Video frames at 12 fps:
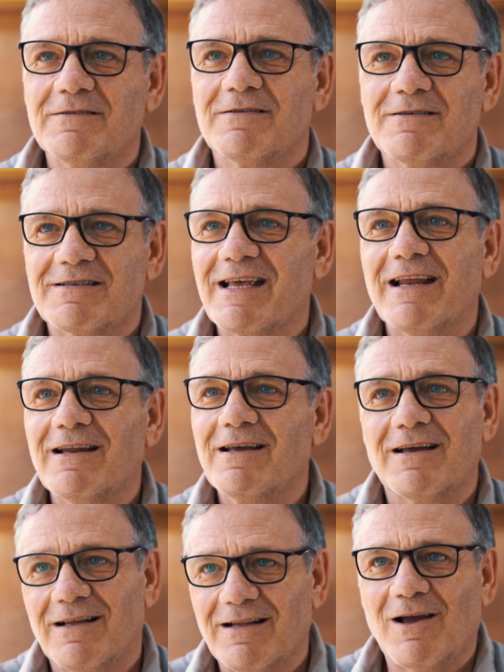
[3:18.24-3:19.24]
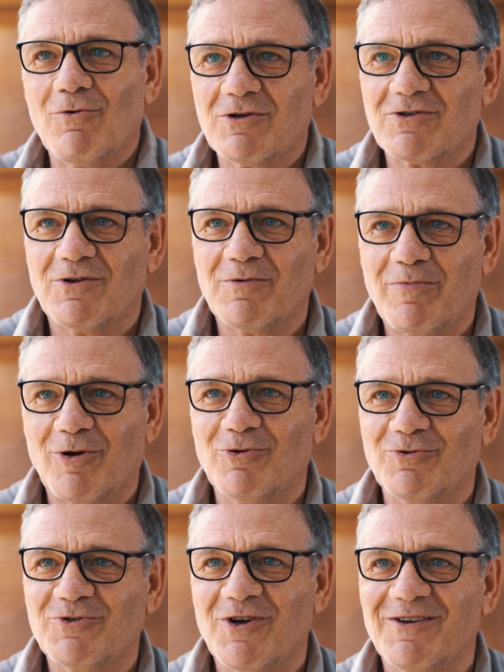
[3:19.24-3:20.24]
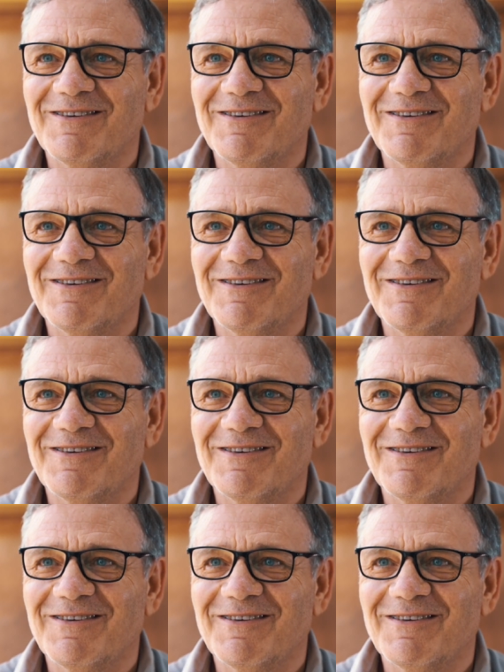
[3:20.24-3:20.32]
selling and I was on the production.